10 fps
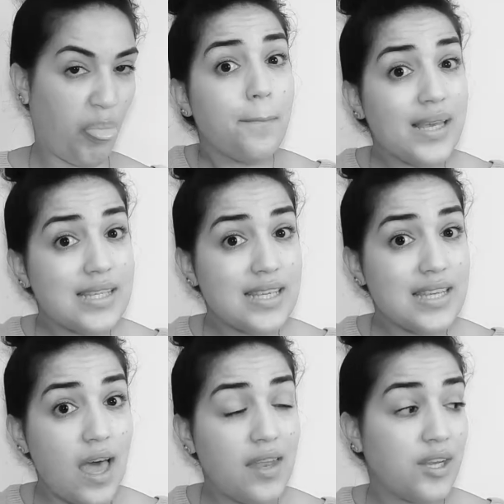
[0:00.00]

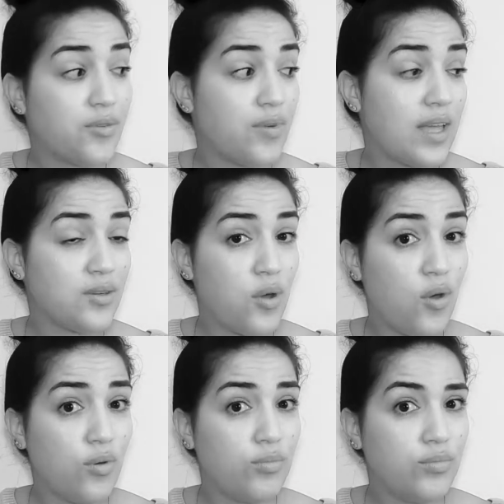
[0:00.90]
Mrs. Honey ran
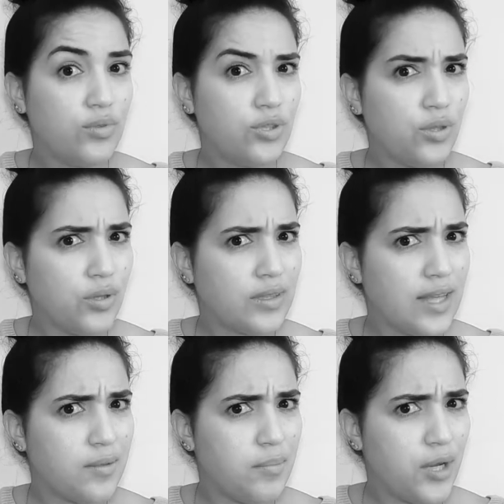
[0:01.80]
home to look
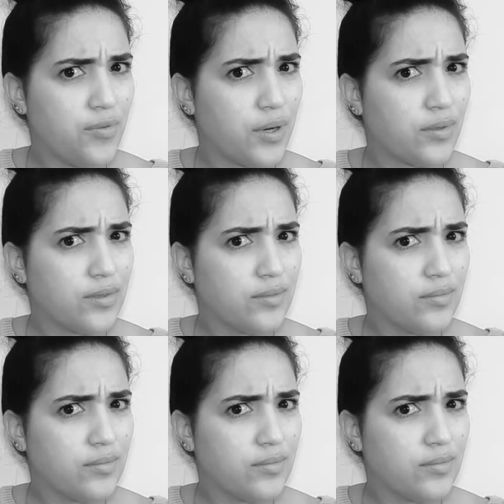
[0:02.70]
at the mirror.